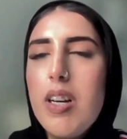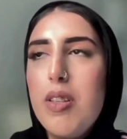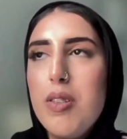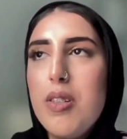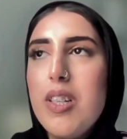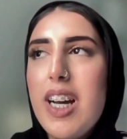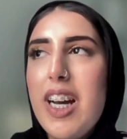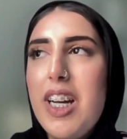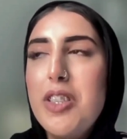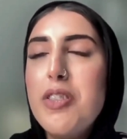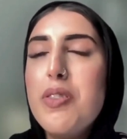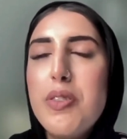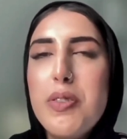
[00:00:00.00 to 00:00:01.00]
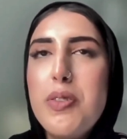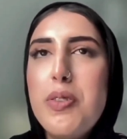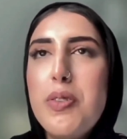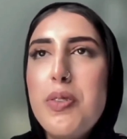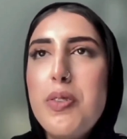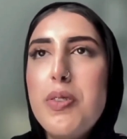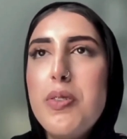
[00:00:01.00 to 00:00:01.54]
a lot, and
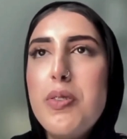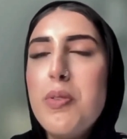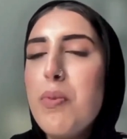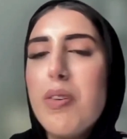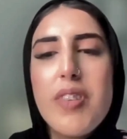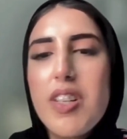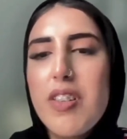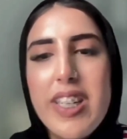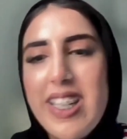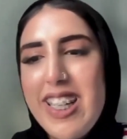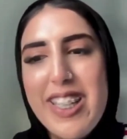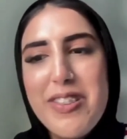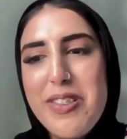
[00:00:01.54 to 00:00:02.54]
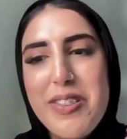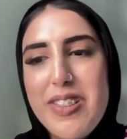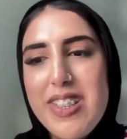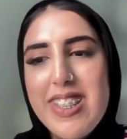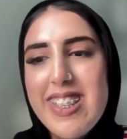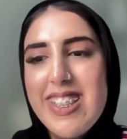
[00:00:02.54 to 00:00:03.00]
you won't regret it at all.